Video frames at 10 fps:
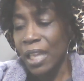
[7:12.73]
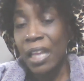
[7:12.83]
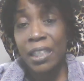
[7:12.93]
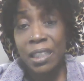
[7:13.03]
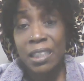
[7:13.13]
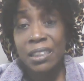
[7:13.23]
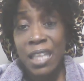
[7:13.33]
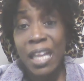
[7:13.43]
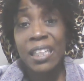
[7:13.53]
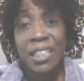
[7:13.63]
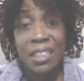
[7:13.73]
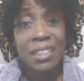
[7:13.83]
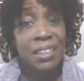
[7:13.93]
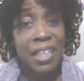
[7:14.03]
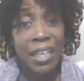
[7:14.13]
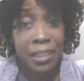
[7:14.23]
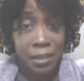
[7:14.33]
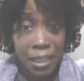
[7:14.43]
I get in his ass